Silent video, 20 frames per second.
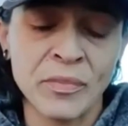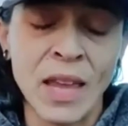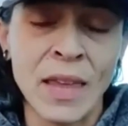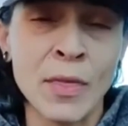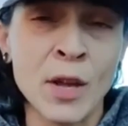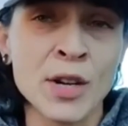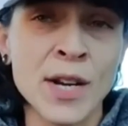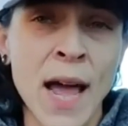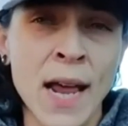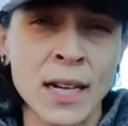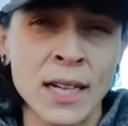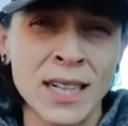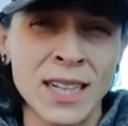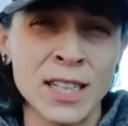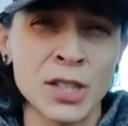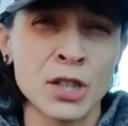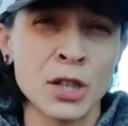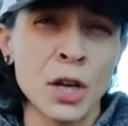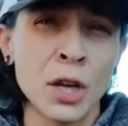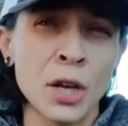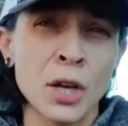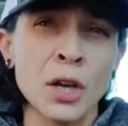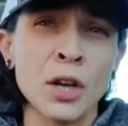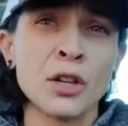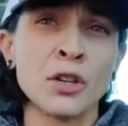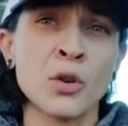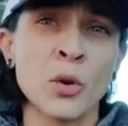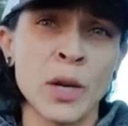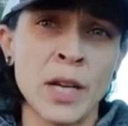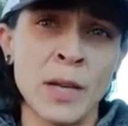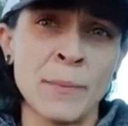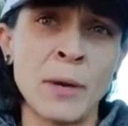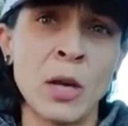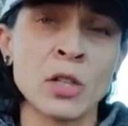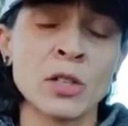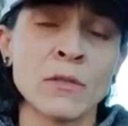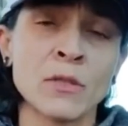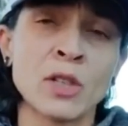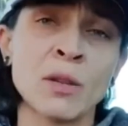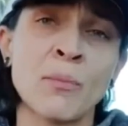And their daddy needs your
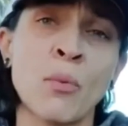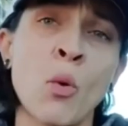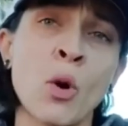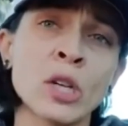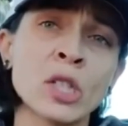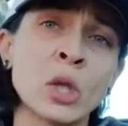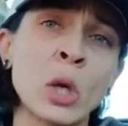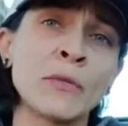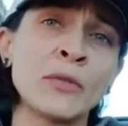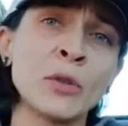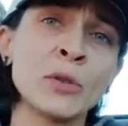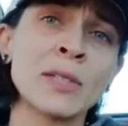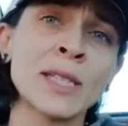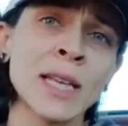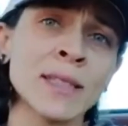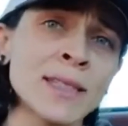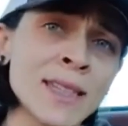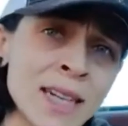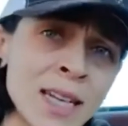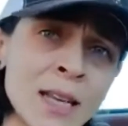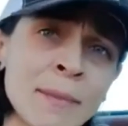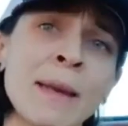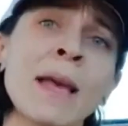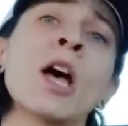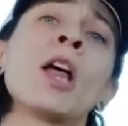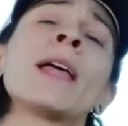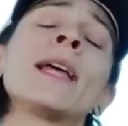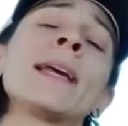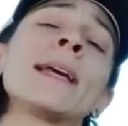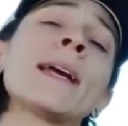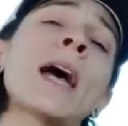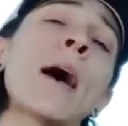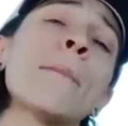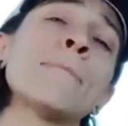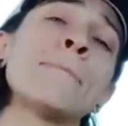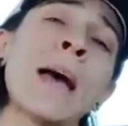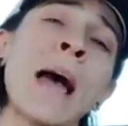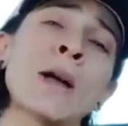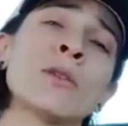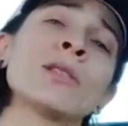emails of support. So if you sent an email and it
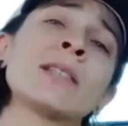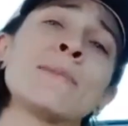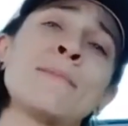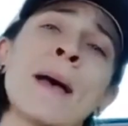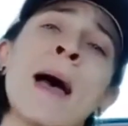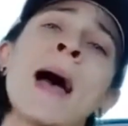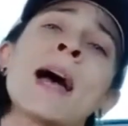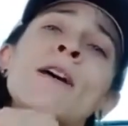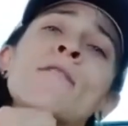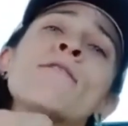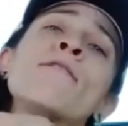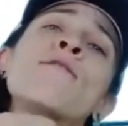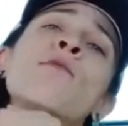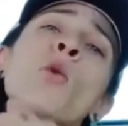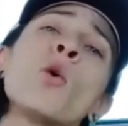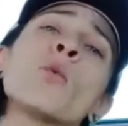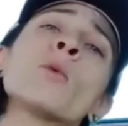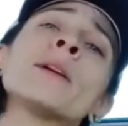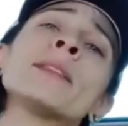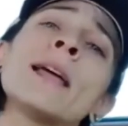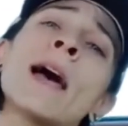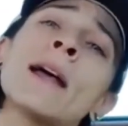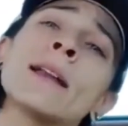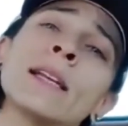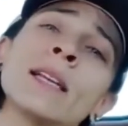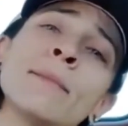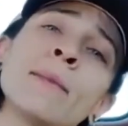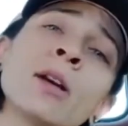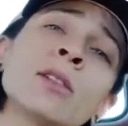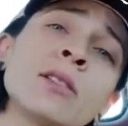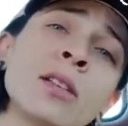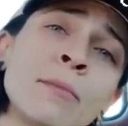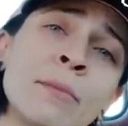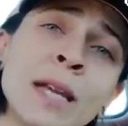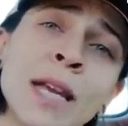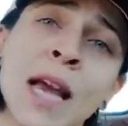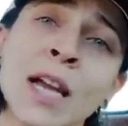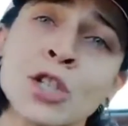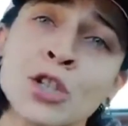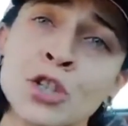got bounced back, forward that email to
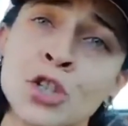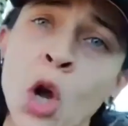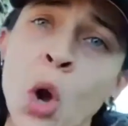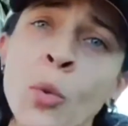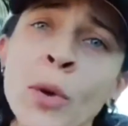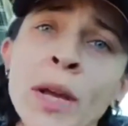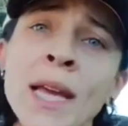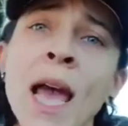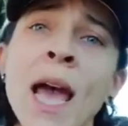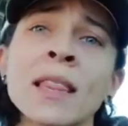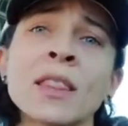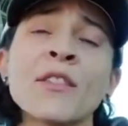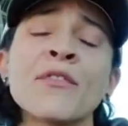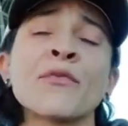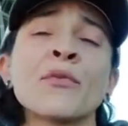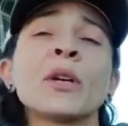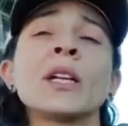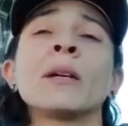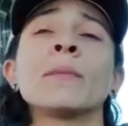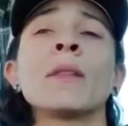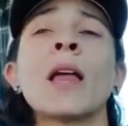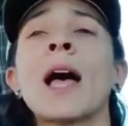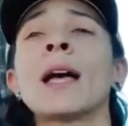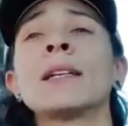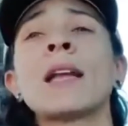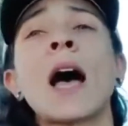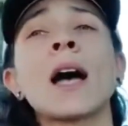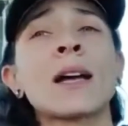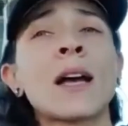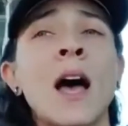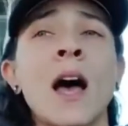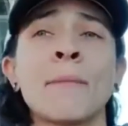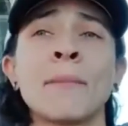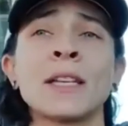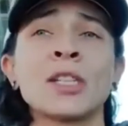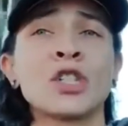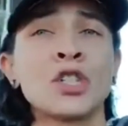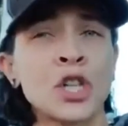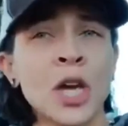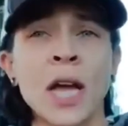me at joey@thefreedomline.com.
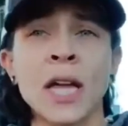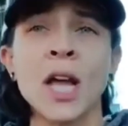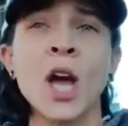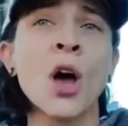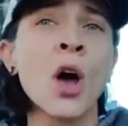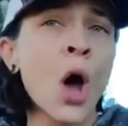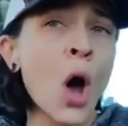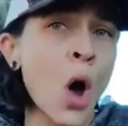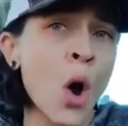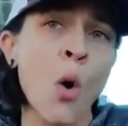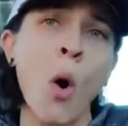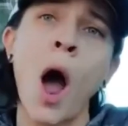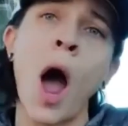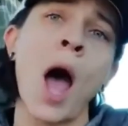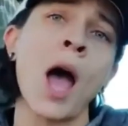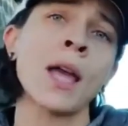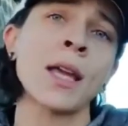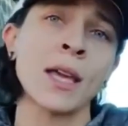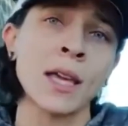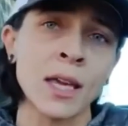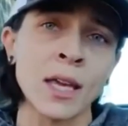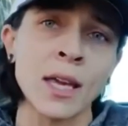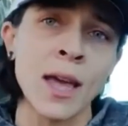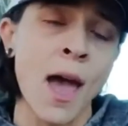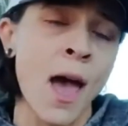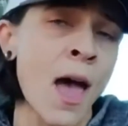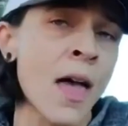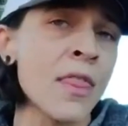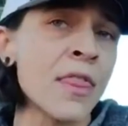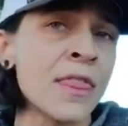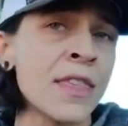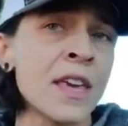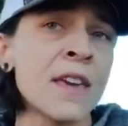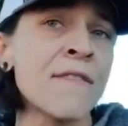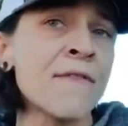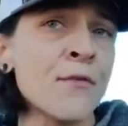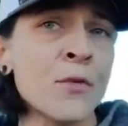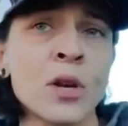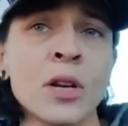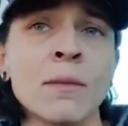That's JOIE at
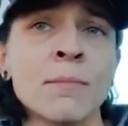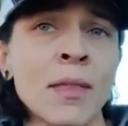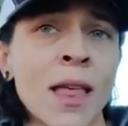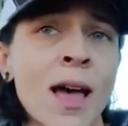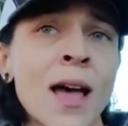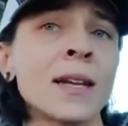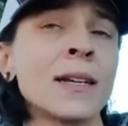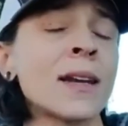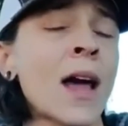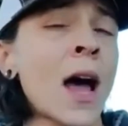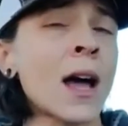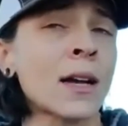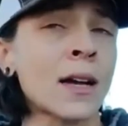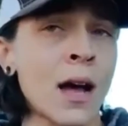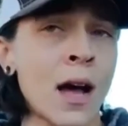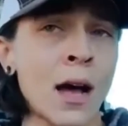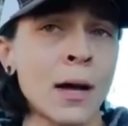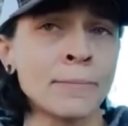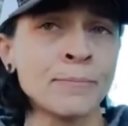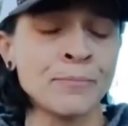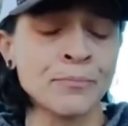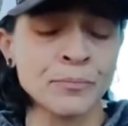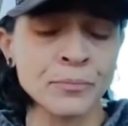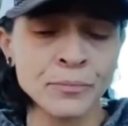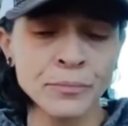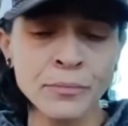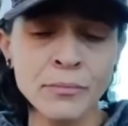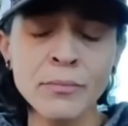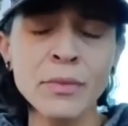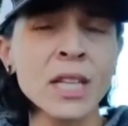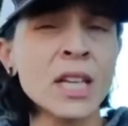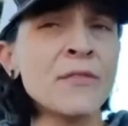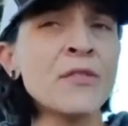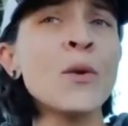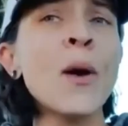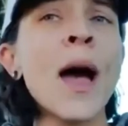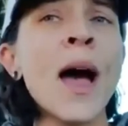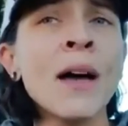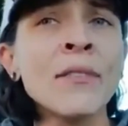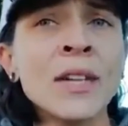thefreedomline.com.
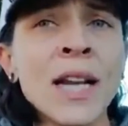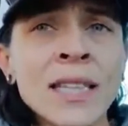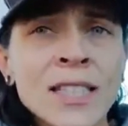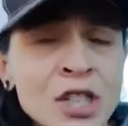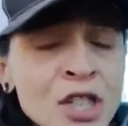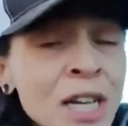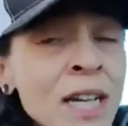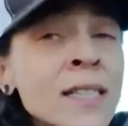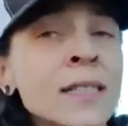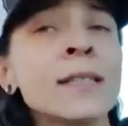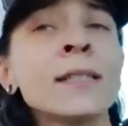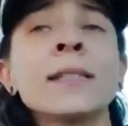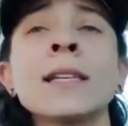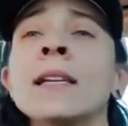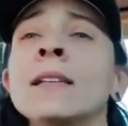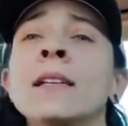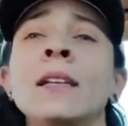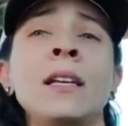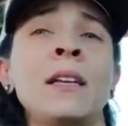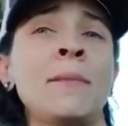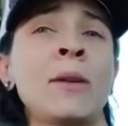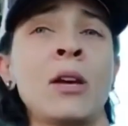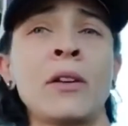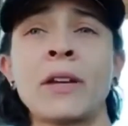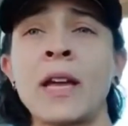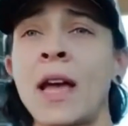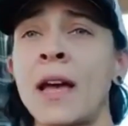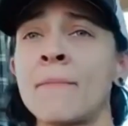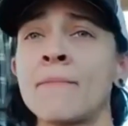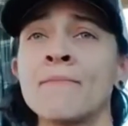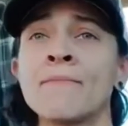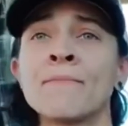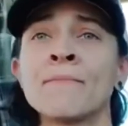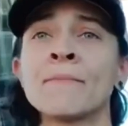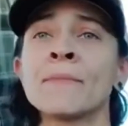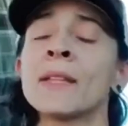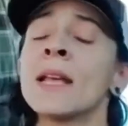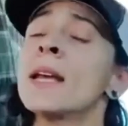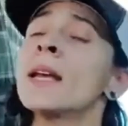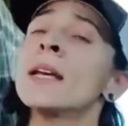If you haven't had the chance to send an email yet,
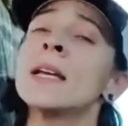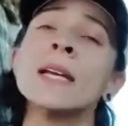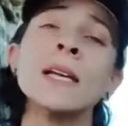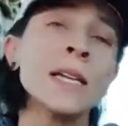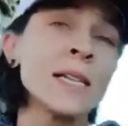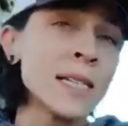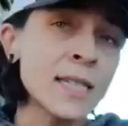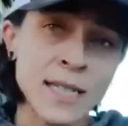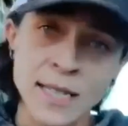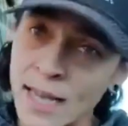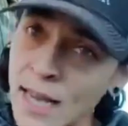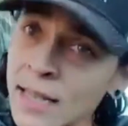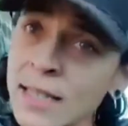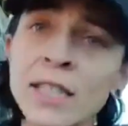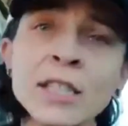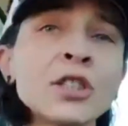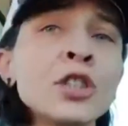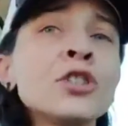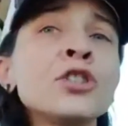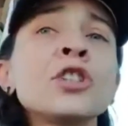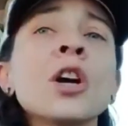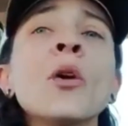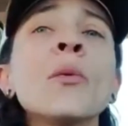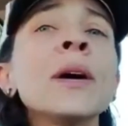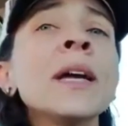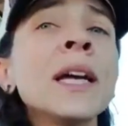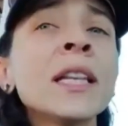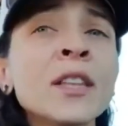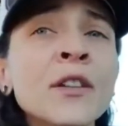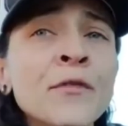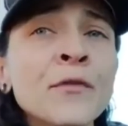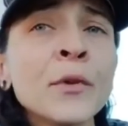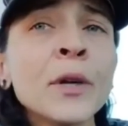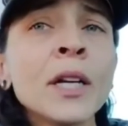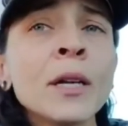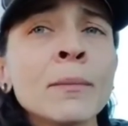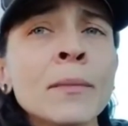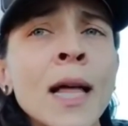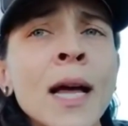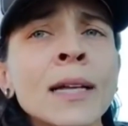send it to
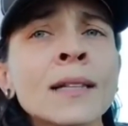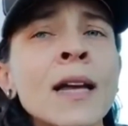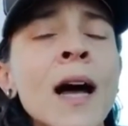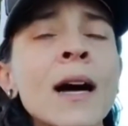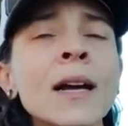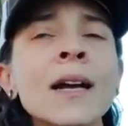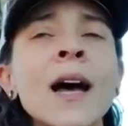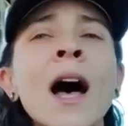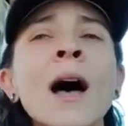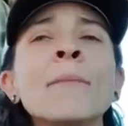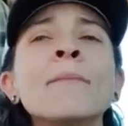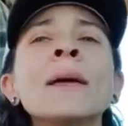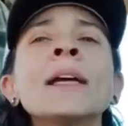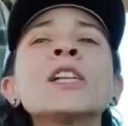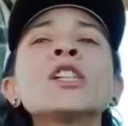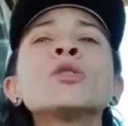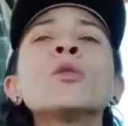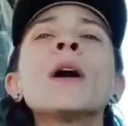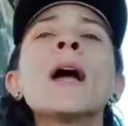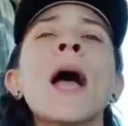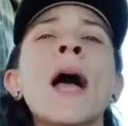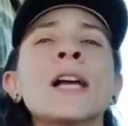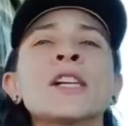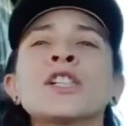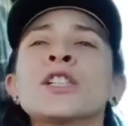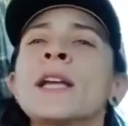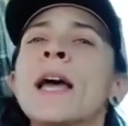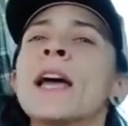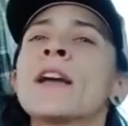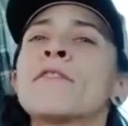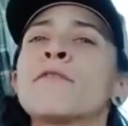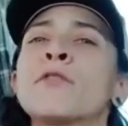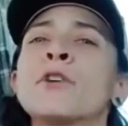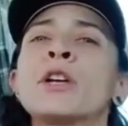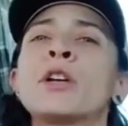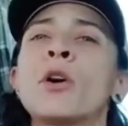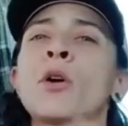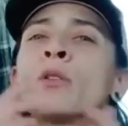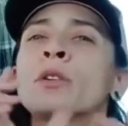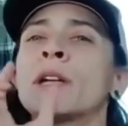joey@thefreedomline.com. Make sure hashtag
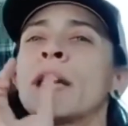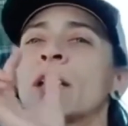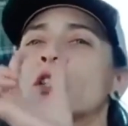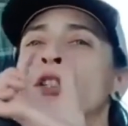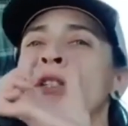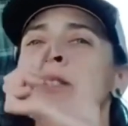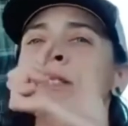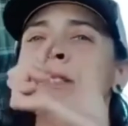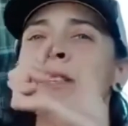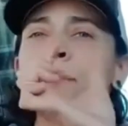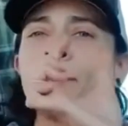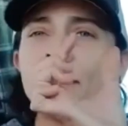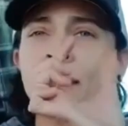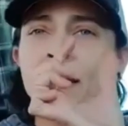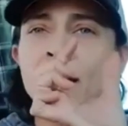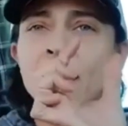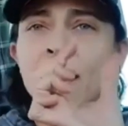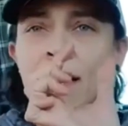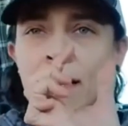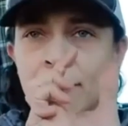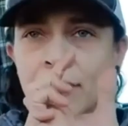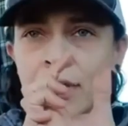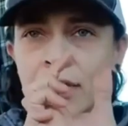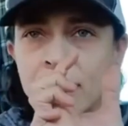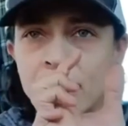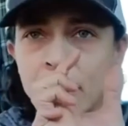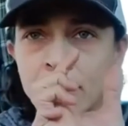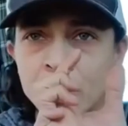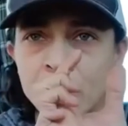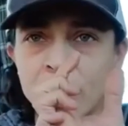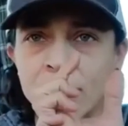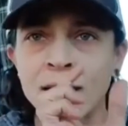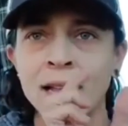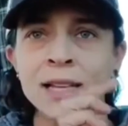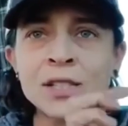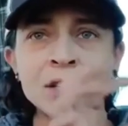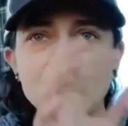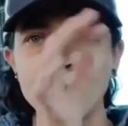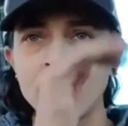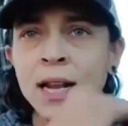free Kokesh is in the beginning of the subject
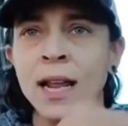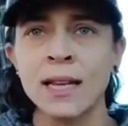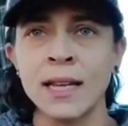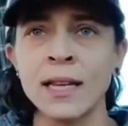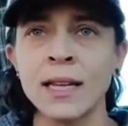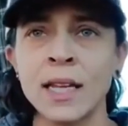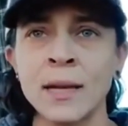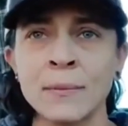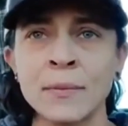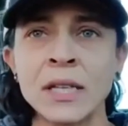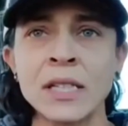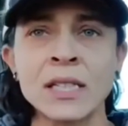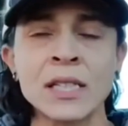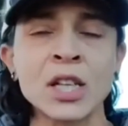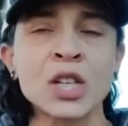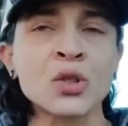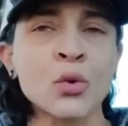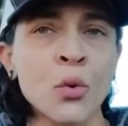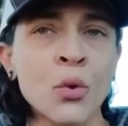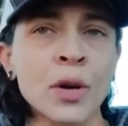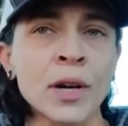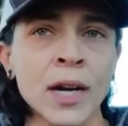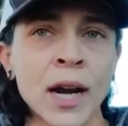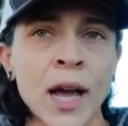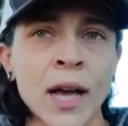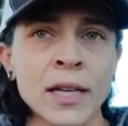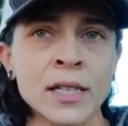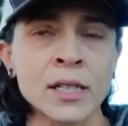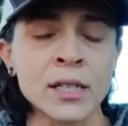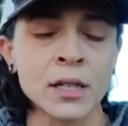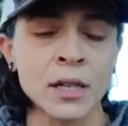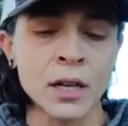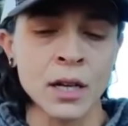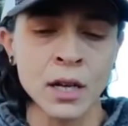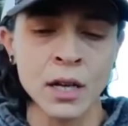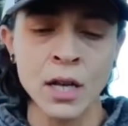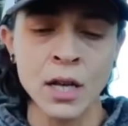line so that I can keep these things organized.